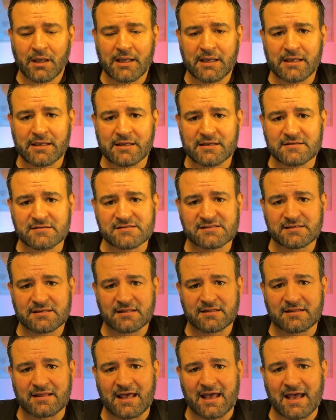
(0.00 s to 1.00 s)
is
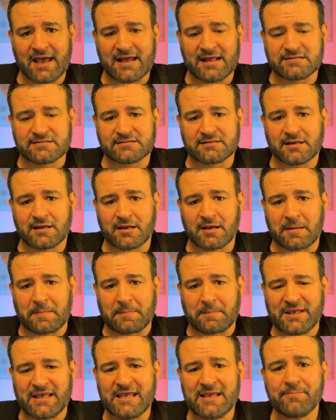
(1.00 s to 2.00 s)
that
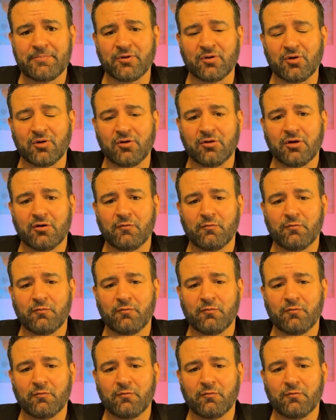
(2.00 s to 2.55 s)
people